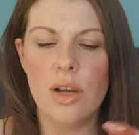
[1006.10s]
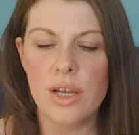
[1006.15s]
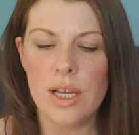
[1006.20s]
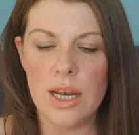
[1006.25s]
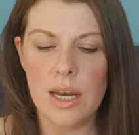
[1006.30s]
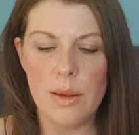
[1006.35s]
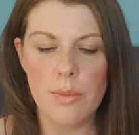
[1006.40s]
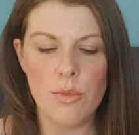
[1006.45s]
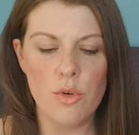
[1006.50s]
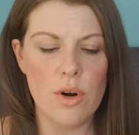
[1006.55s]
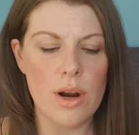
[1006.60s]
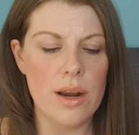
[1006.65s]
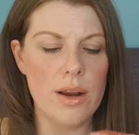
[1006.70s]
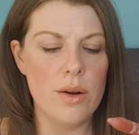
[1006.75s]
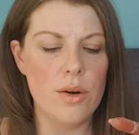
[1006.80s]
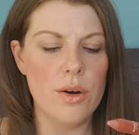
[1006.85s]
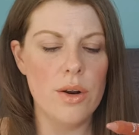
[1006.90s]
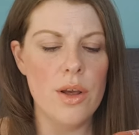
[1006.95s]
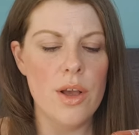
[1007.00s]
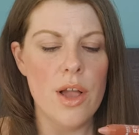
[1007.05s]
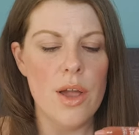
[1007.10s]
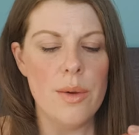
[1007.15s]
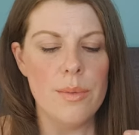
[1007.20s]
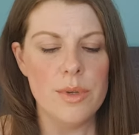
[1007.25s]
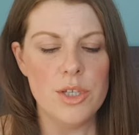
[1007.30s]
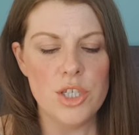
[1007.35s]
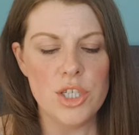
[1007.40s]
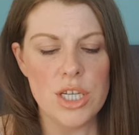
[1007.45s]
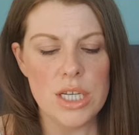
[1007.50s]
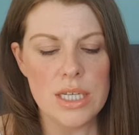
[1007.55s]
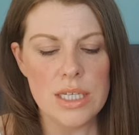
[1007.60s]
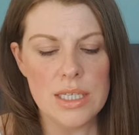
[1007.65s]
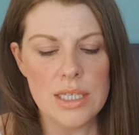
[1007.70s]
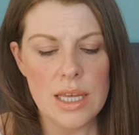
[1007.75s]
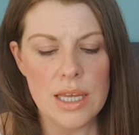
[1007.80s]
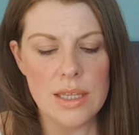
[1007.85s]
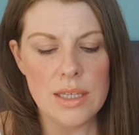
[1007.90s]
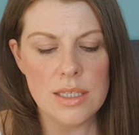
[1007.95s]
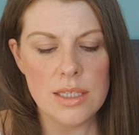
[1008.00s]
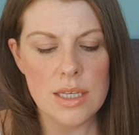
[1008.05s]
like a lip crayon. She
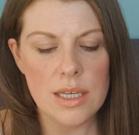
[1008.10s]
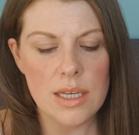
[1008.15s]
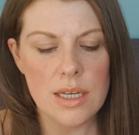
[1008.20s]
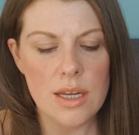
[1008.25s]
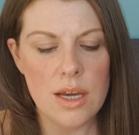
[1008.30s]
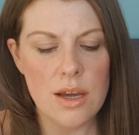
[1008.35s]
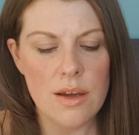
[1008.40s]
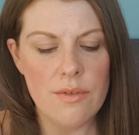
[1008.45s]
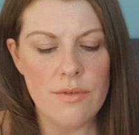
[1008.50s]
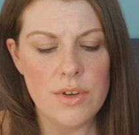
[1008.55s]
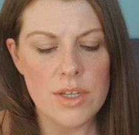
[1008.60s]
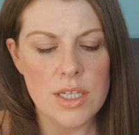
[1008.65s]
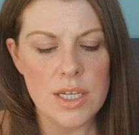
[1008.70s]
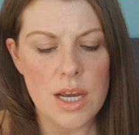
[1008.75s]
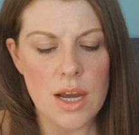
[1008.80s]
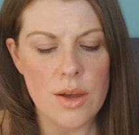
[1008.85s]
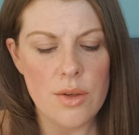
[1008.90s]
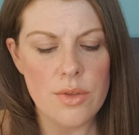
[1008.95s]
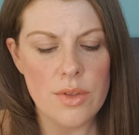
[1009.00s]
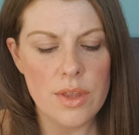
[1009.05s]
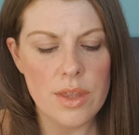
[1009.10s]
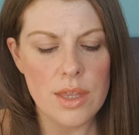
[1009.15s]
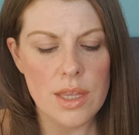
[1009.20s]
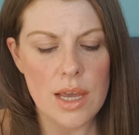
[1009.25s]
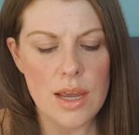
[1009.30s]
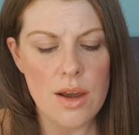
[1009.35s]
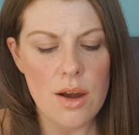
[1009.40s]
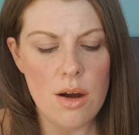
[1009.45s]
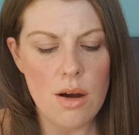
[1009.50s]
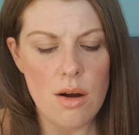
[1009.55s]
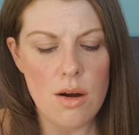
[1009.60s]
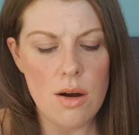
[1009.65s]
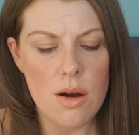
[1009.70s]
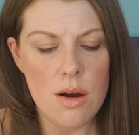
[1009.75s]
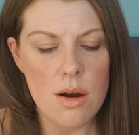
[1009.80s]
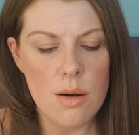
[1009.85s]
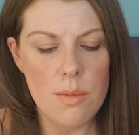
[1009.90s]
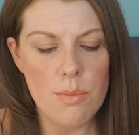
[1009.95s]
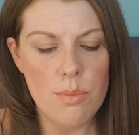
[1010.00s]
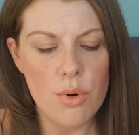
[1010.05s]
said in her video that they
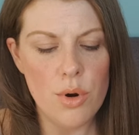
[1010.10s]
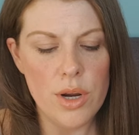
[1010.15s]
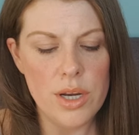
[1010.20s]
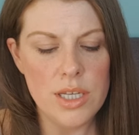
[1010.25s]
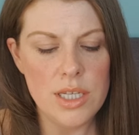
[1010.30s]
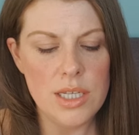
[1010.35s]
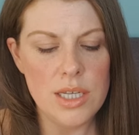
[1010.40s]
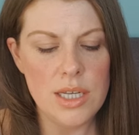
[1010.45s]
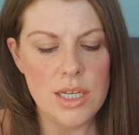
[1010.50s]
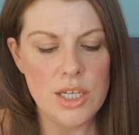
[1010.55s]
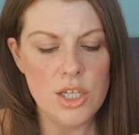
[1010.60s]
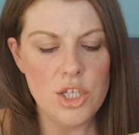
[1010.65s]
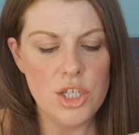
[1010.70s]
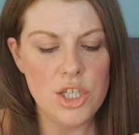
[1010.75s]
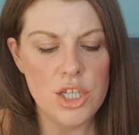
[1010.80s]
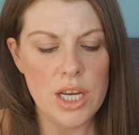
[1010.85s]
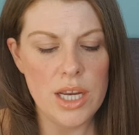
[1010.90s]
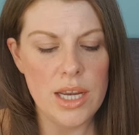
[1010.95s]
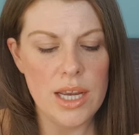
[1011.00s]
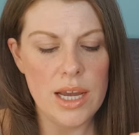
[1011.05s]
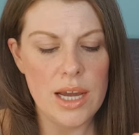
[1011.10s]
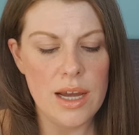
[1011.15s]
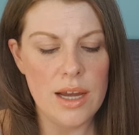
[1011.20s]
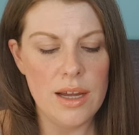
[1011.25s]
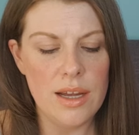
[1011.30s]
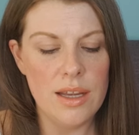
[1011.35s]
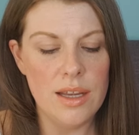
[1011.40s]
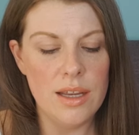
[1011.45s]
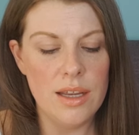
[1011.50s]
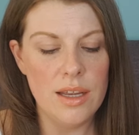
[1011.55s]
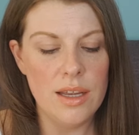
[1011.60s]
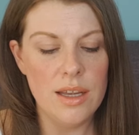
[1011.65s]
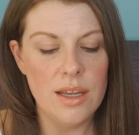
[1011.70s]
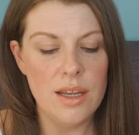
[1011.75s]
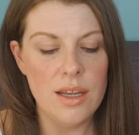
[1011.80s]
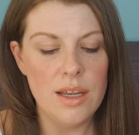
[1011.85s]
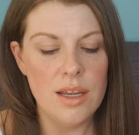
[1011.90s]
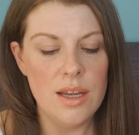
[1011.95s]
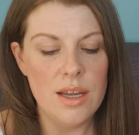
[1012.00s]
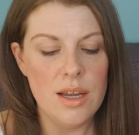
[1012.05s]
are pretty sheer.
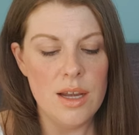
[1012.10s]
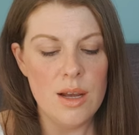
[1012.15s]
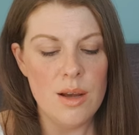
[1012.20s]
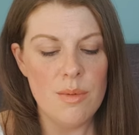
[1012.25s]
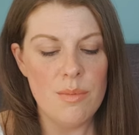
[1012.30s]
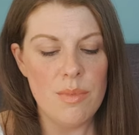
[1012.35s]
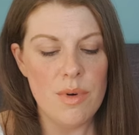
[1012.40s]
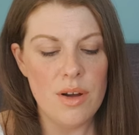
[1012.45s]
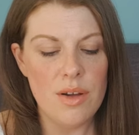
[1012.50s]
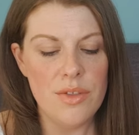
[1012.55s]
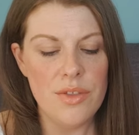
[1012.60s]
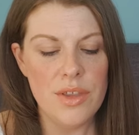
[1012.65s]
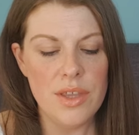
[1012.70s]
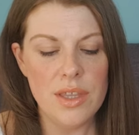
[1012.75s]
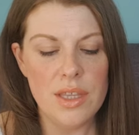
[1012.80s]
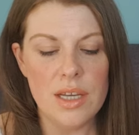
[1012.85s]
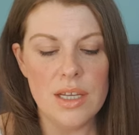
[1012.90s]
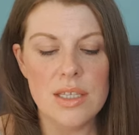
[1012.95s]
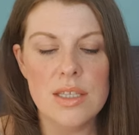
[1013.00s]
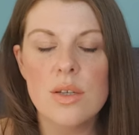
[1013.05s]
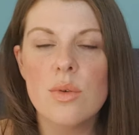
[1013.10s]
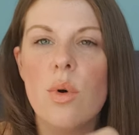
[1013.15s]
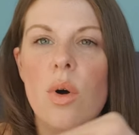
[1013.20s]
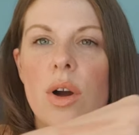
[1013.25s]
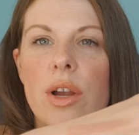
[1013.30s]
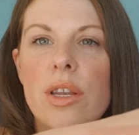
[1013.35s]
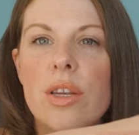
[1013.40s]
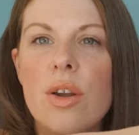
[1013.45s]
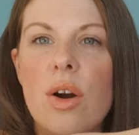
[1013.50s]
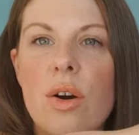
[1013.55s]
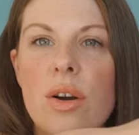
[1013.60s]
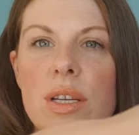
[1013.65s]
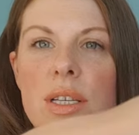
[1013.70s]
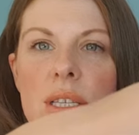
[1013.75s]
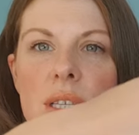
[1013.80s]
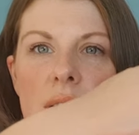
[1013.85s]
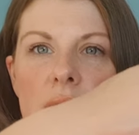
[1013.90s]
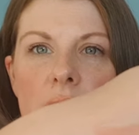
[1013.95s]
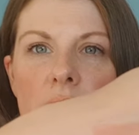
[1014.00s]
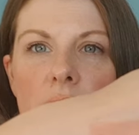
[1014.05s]
I think that's quite
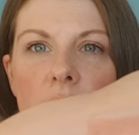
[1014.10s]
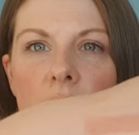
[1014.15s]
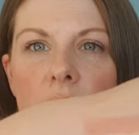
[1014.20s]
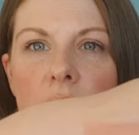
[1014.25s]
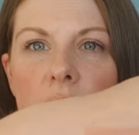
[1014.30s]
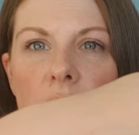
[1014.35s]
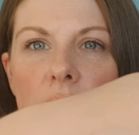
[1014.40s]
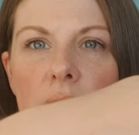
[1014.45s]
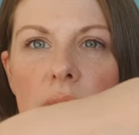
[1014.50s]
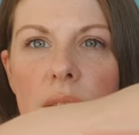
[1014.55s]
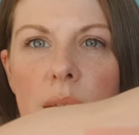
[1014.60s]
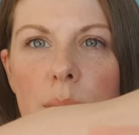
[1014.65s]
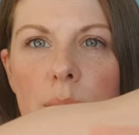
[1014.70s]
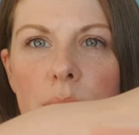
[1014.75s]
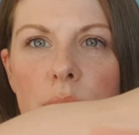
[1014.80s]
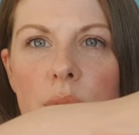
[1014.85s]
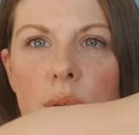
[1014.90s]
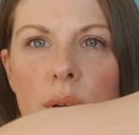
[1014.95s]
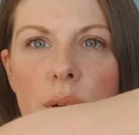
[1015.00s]
nice in a lip